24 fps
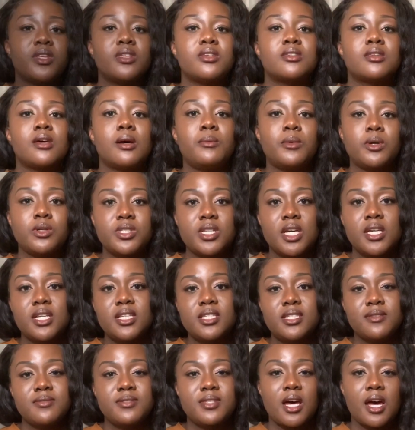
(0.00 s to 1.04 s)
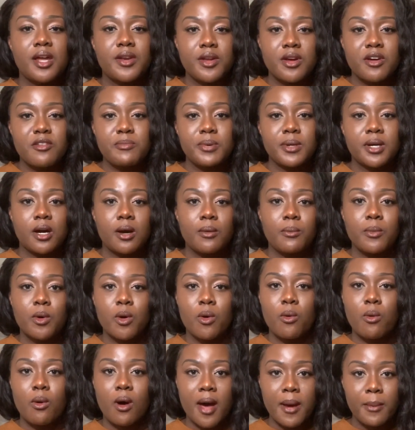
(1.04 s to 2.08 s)
Some alternatives that I know have become
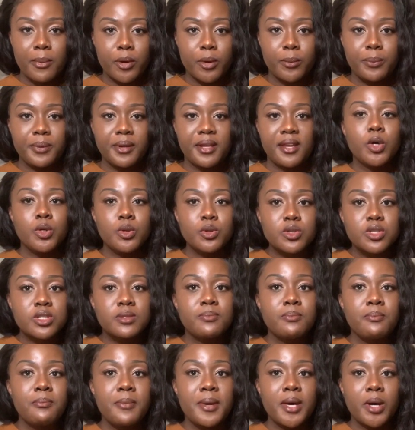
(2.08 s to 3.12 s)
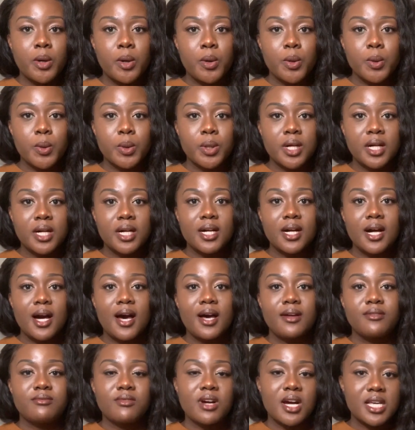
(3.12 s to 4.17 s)
quite popular: oats milk
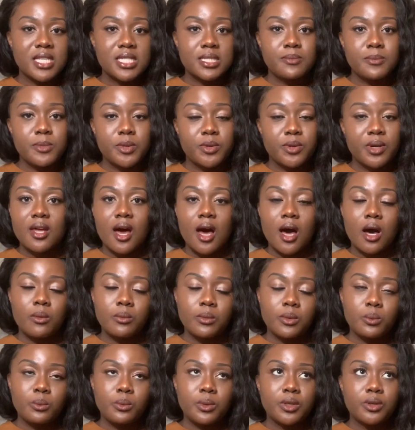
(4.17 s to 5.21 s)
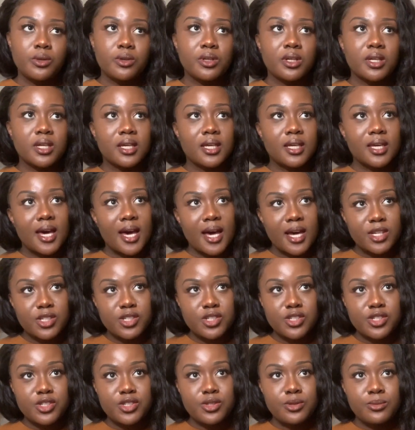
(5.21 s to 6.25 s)
and rice milk, almond milk,
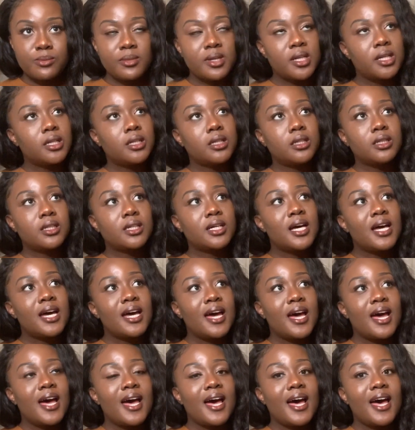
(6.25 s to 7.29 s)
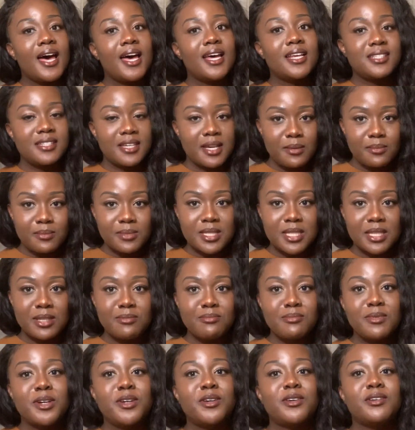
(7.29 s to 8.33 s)
cashew milk, and hemp
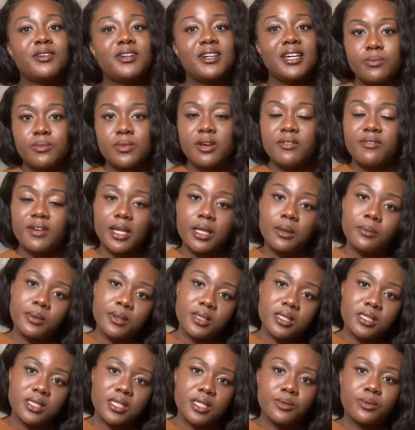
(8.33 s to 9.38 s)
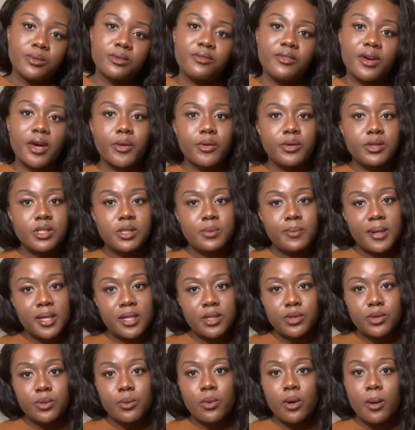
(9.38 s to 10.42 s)
seed milk. Availability will vary
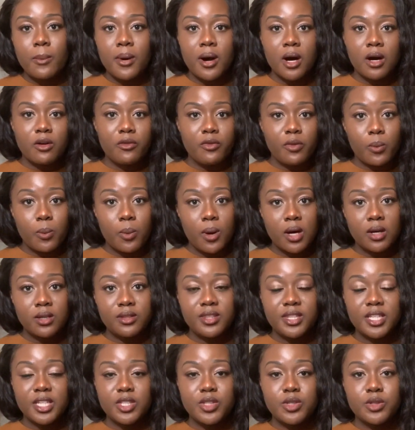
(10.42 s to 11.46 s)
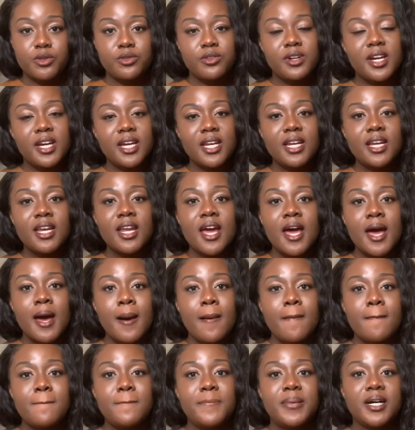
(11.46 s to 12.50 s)
depending on what part of the world that you're in,
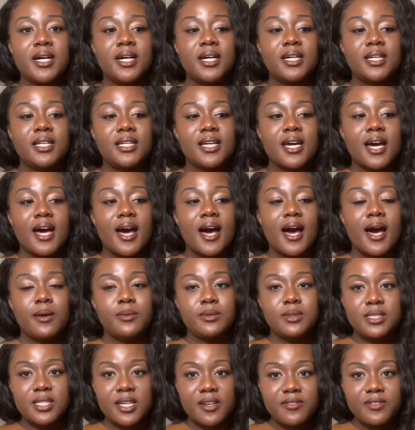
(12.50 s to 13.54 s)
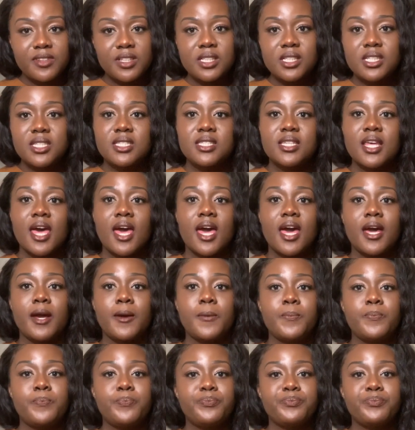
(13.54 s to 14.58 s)
but I would definitely say,